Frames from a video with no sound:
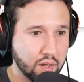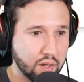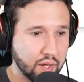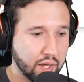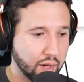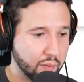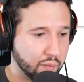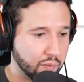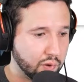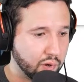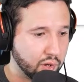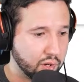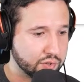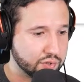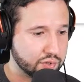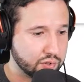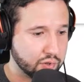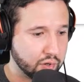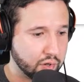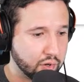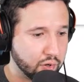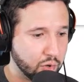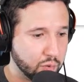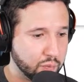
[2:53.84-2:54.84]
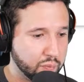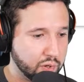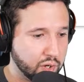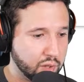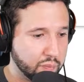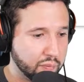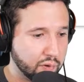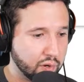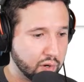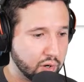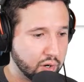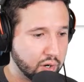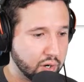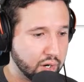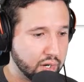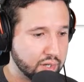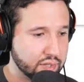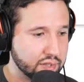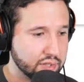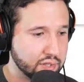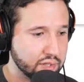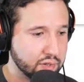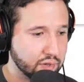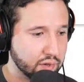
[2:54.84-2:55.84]
And we're also going to open up our
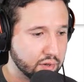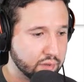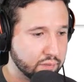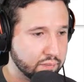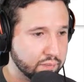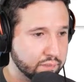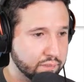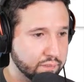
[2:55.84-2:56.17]
SD card.